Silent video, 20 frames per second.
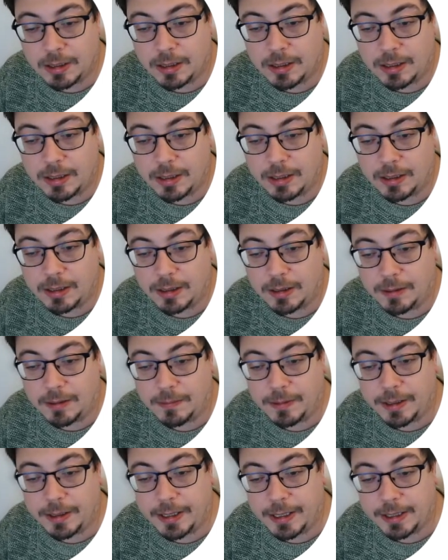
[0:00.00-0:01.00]

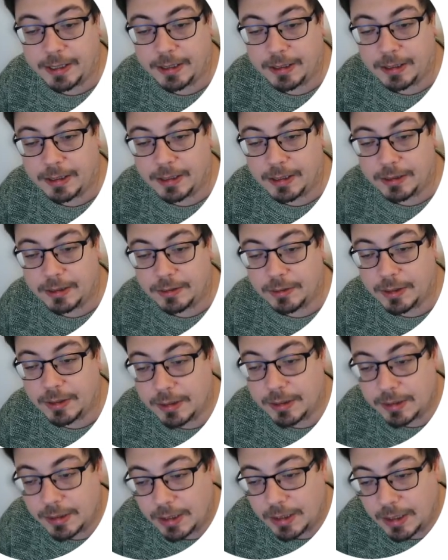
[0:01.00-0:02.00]
And as you can
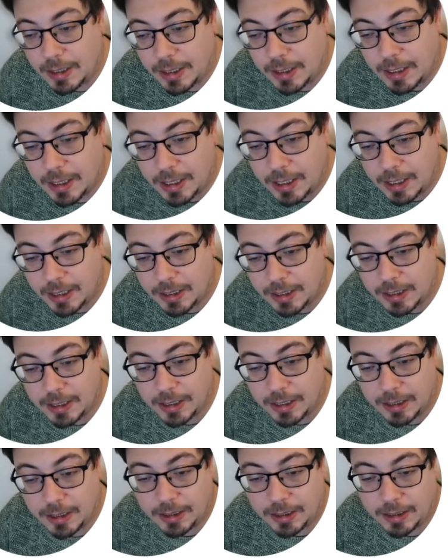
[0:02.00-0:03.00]
see, A
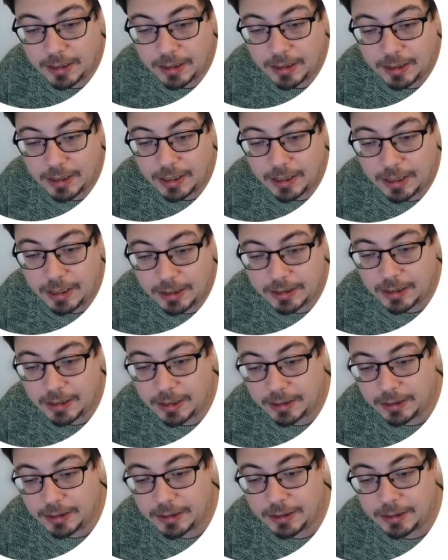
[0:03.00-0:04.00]
and A
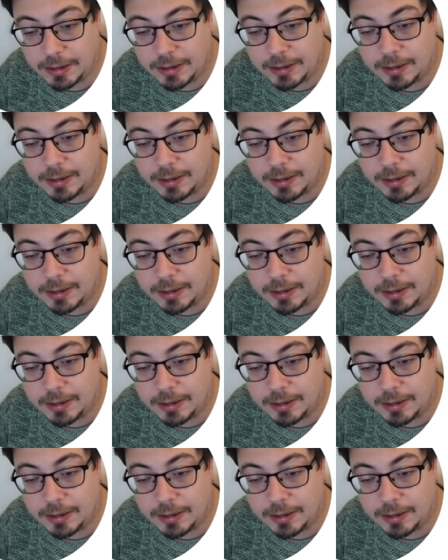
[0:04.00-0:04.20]
dagger,